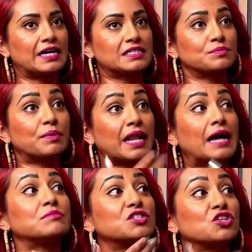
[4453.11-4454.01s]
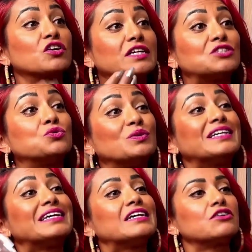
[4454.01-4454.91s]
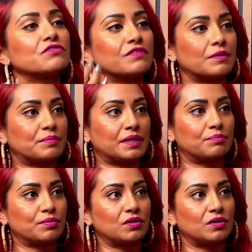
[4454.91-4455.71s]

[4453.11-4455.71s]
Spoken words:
but I'm starting to hear from people